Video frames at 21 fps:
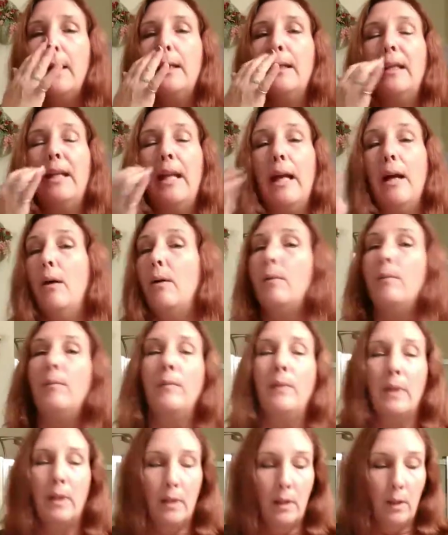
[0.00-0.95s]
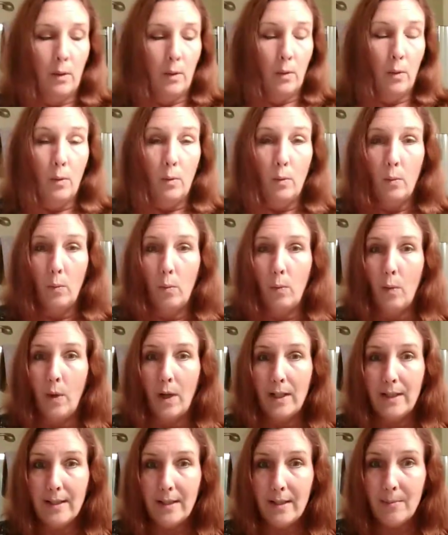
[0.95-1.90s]
Now,
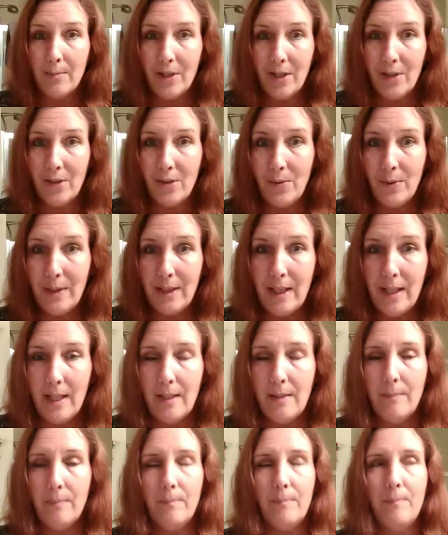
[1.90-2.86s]
once I'm done doing that,